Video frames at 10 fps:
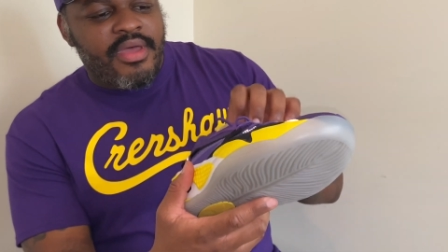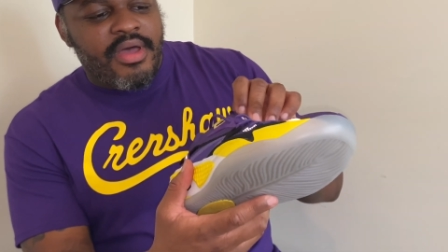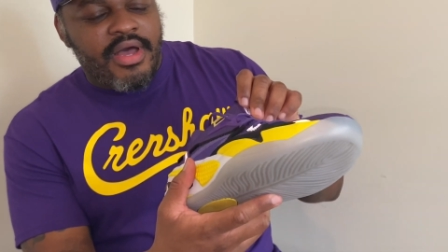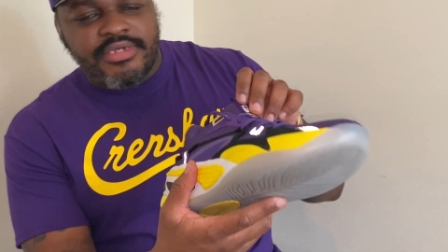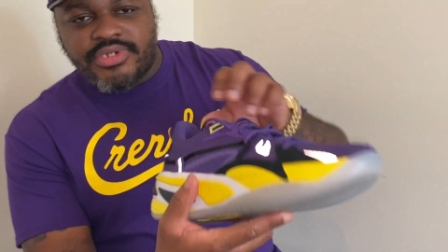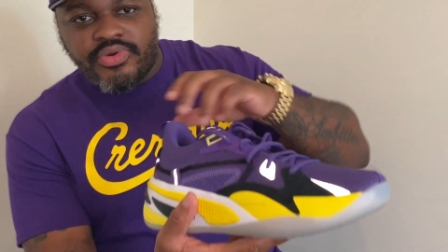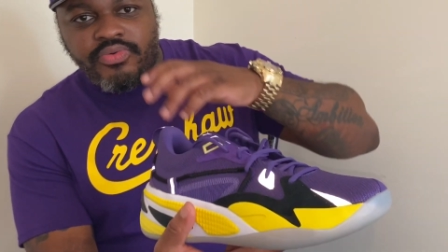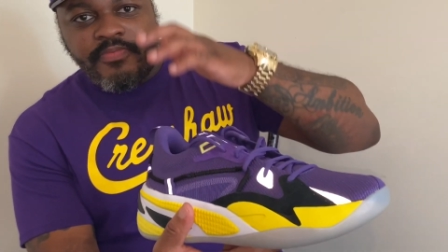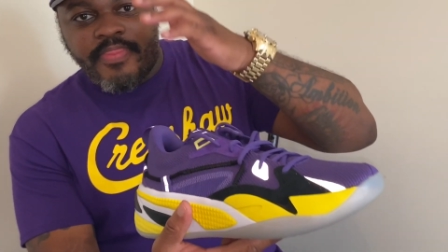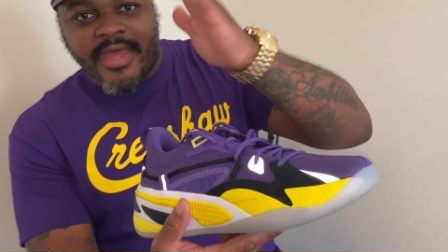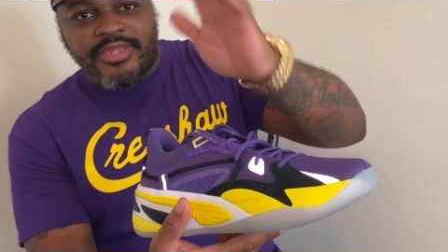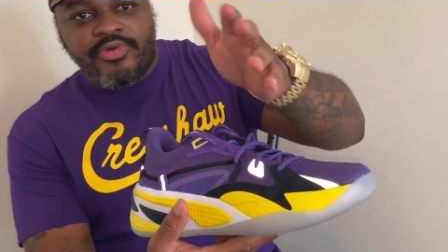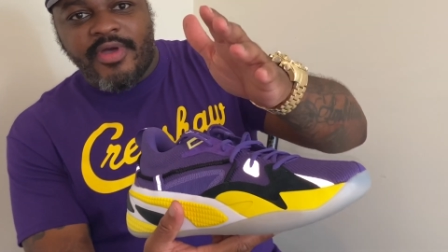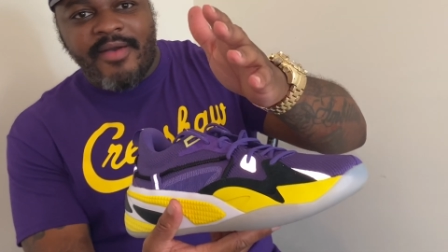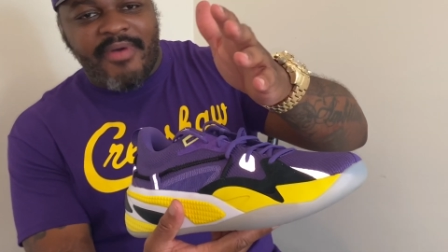Uh, so I do
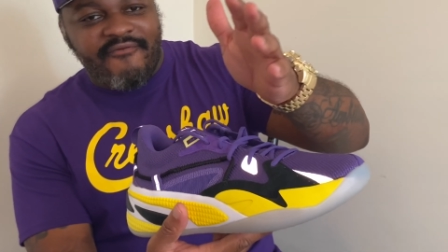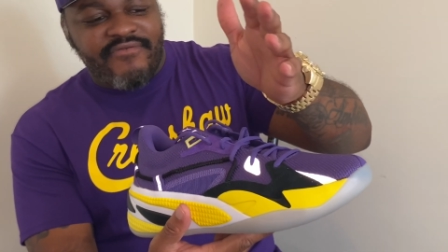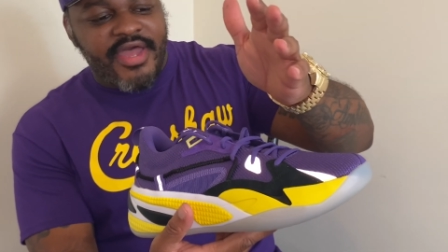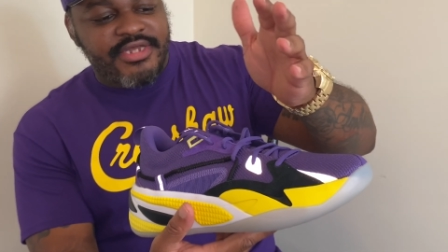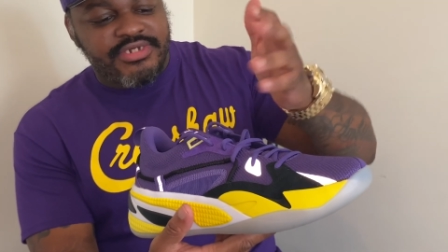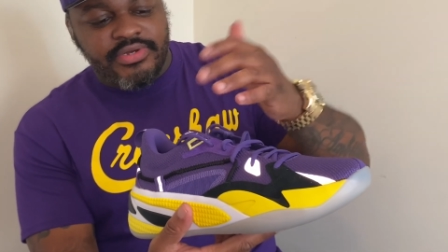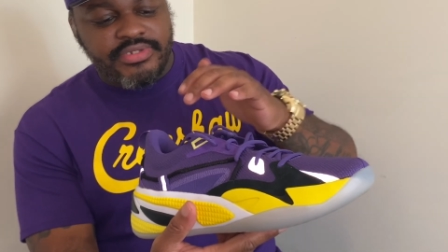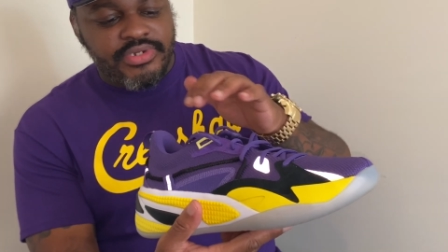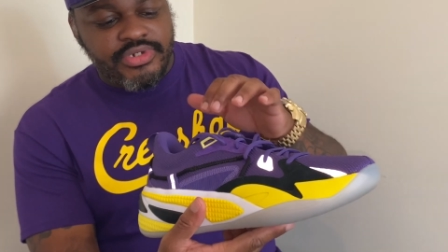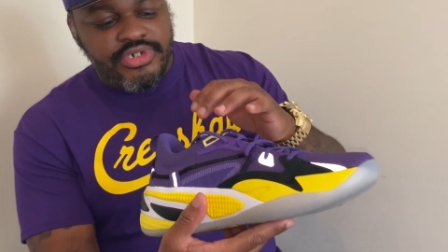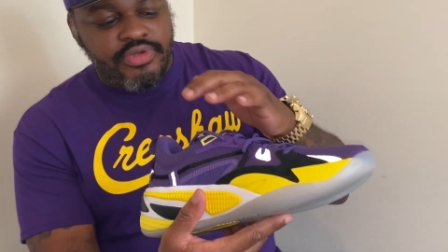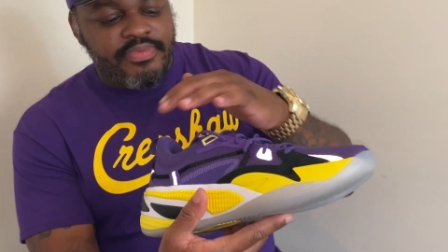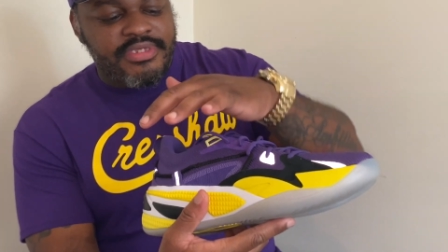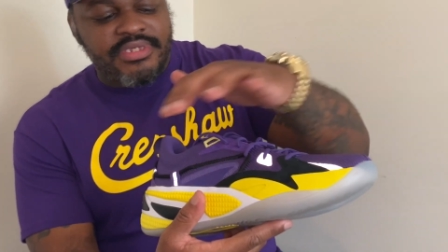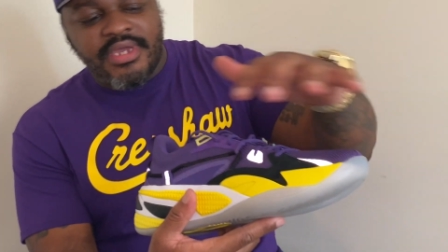have my flash on, so you should be
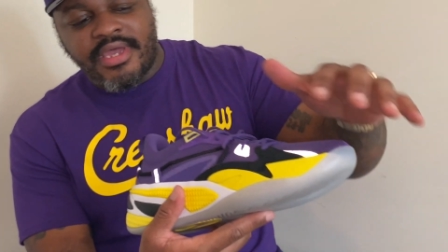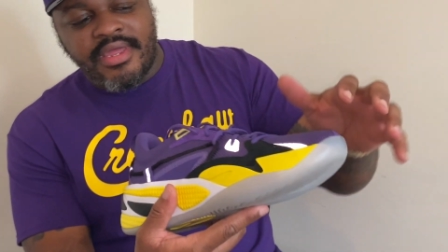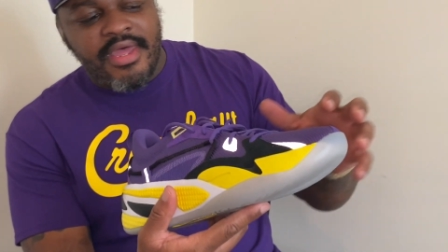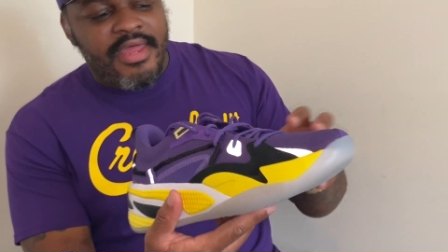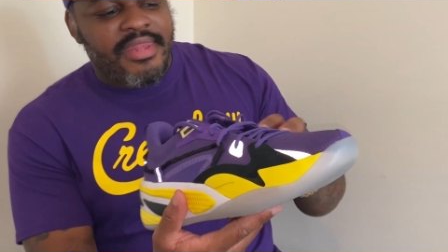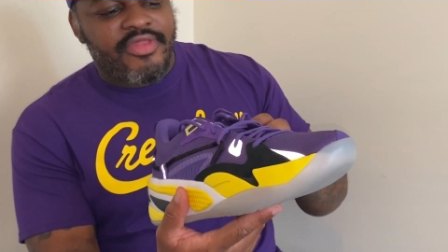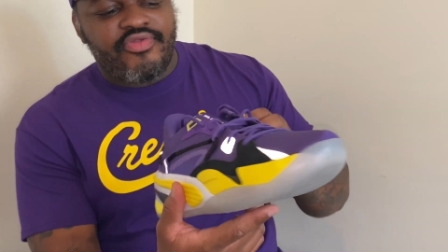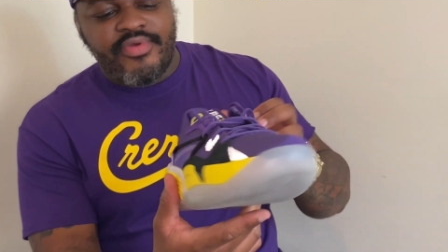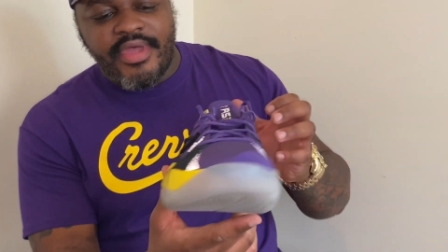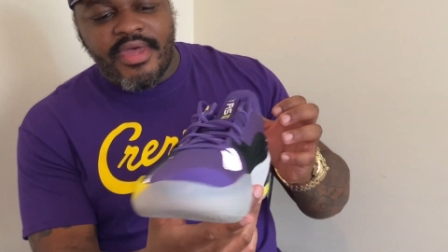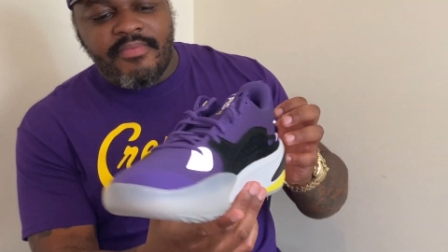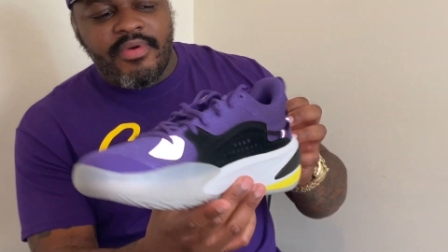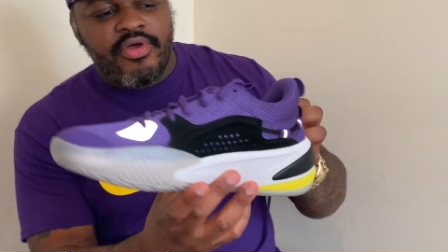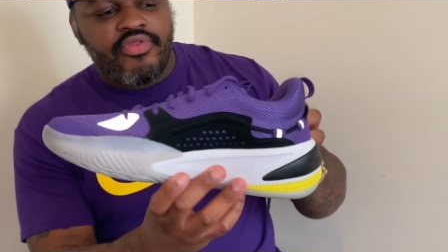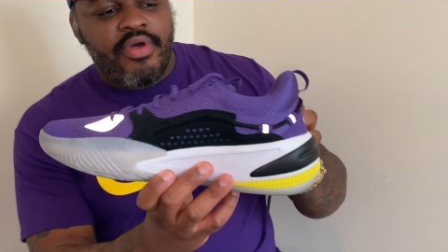seeing that three M
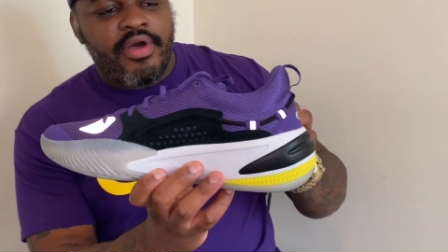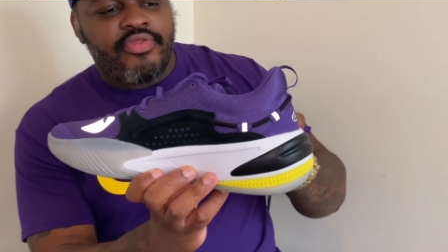uh,